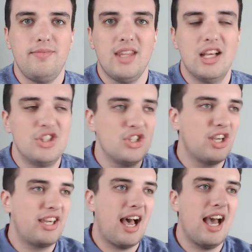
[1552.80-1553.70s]
This is
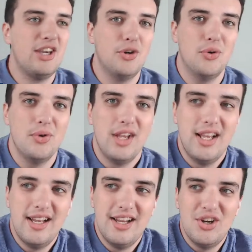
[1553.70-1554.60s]
a guy who
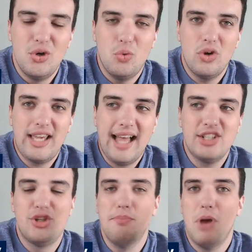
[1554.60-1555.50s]

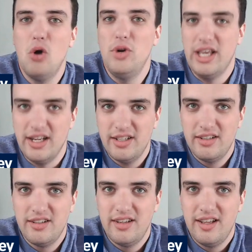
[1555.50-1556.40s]
got demoted,
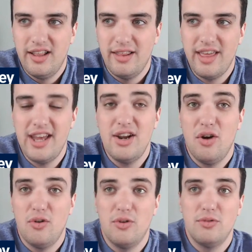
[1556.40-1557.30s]
then
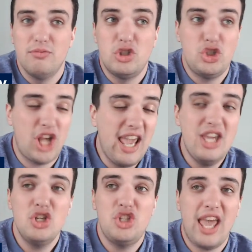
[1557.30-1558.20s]

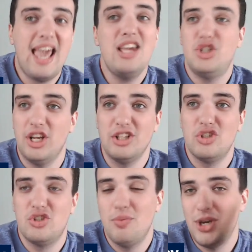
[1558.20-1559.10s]
changed
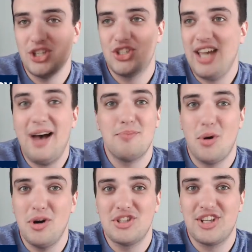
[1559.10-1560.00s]
agents to be a Scott Boras